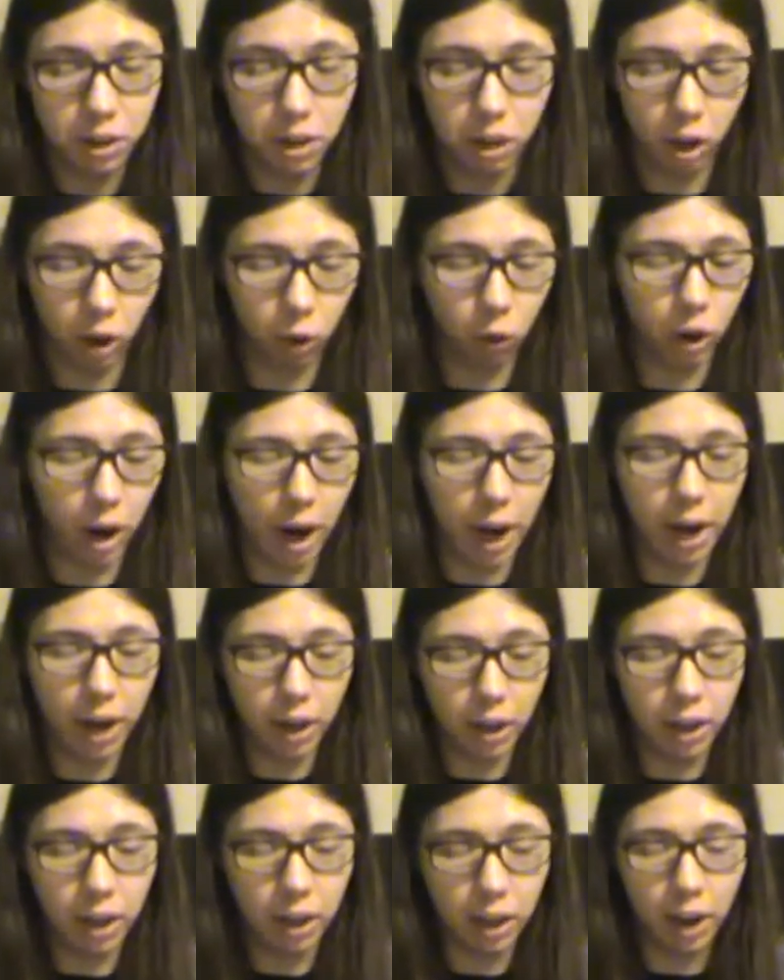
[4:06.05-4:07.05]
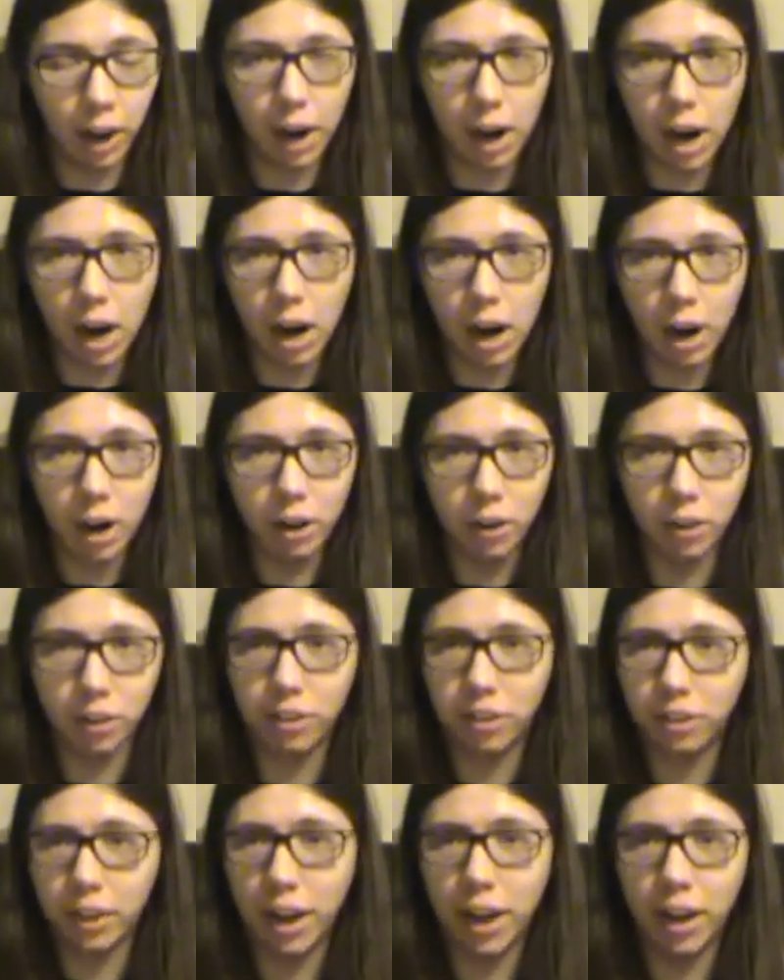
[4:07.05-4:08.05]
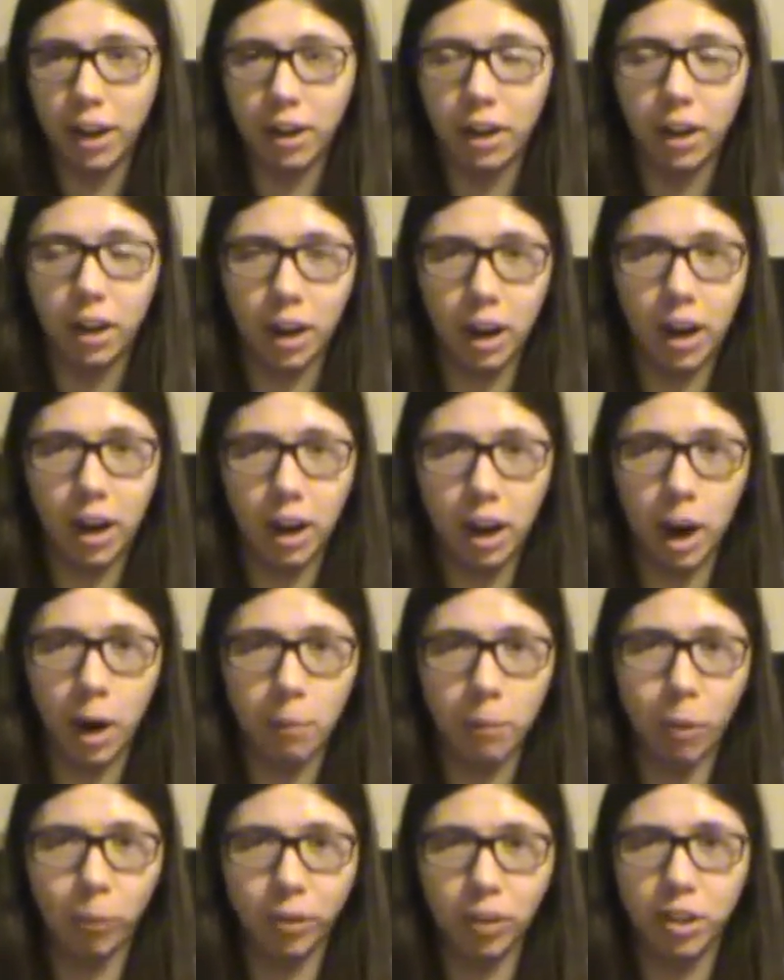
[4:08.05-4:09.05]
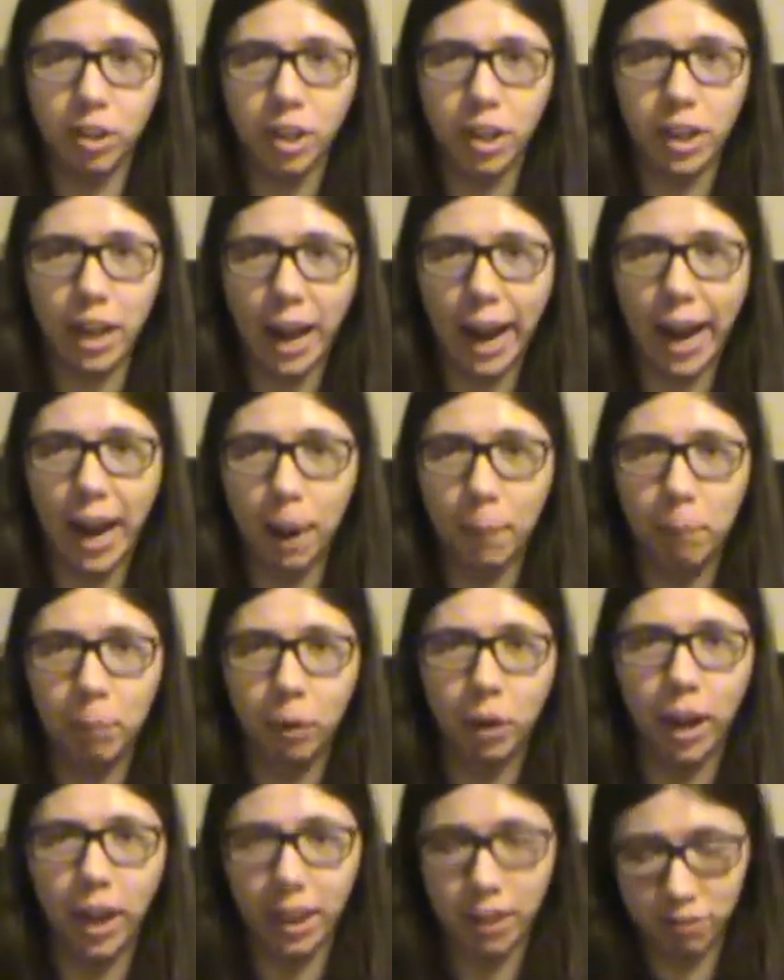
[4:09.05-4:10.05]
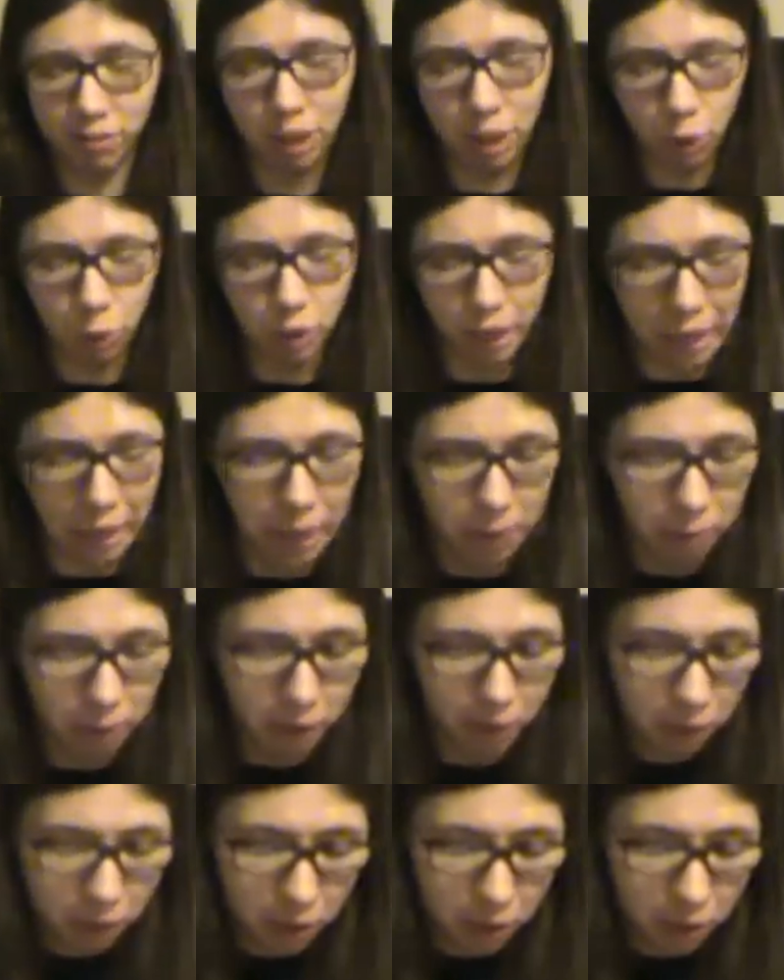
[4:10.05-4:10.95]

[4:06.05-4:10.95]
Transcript: Alright, yeah, I understand. I I'm on a C and playing a video game.